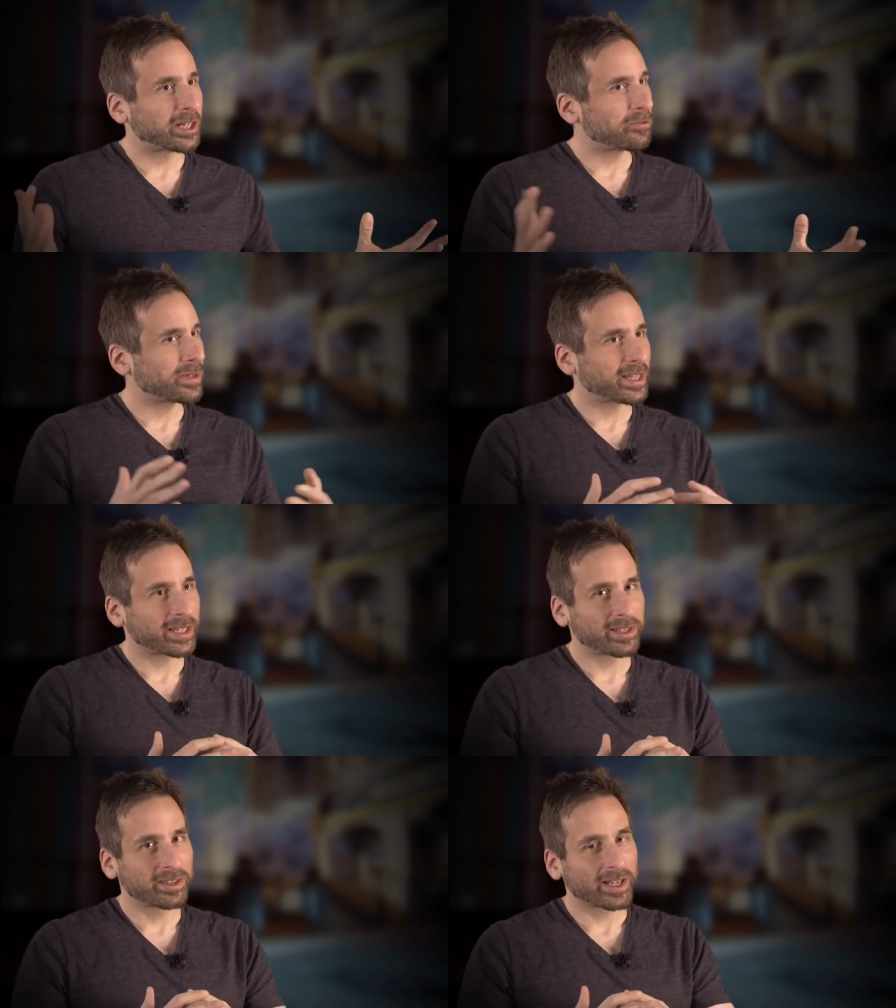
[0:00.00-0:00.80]
And I don't mean
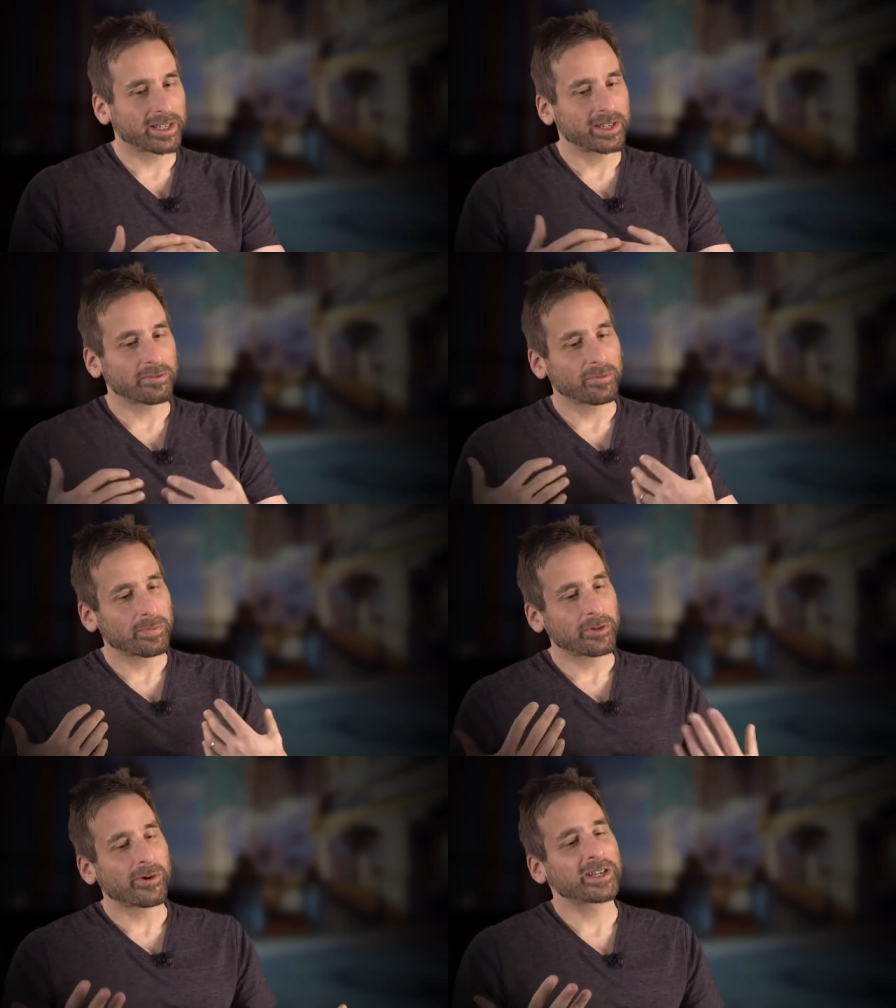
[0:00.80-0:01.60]
like, like, you know,
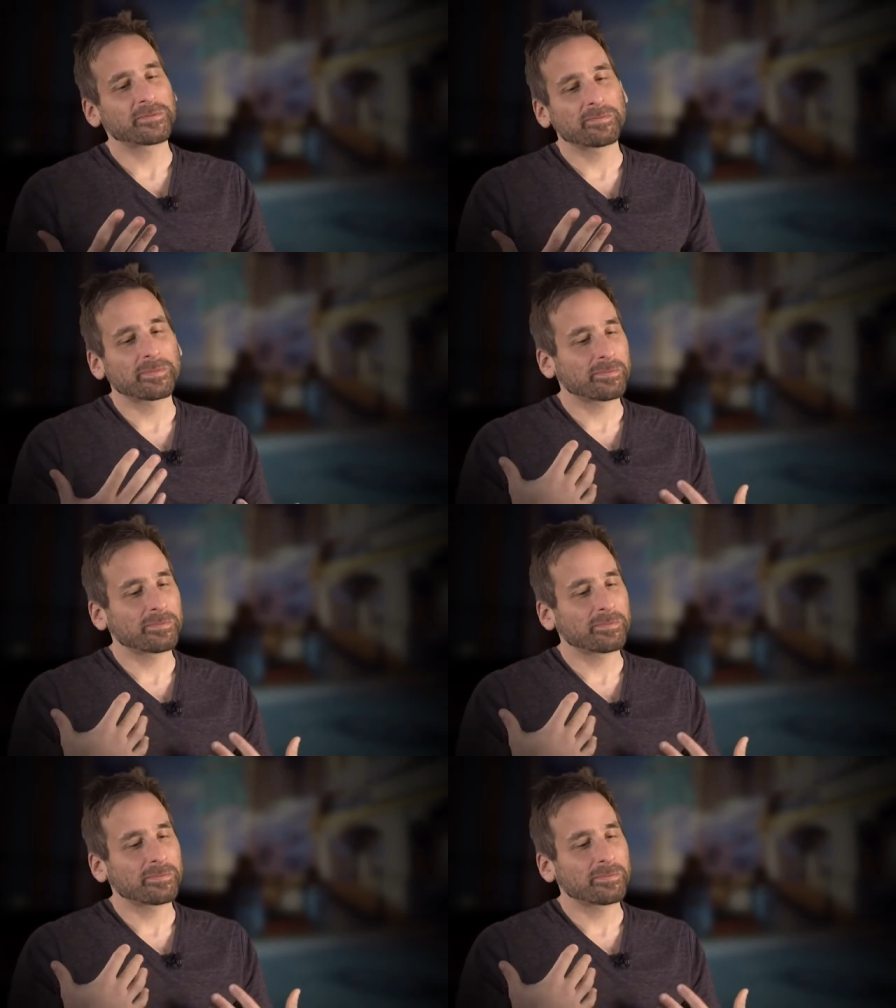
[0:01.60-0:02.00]
when you ask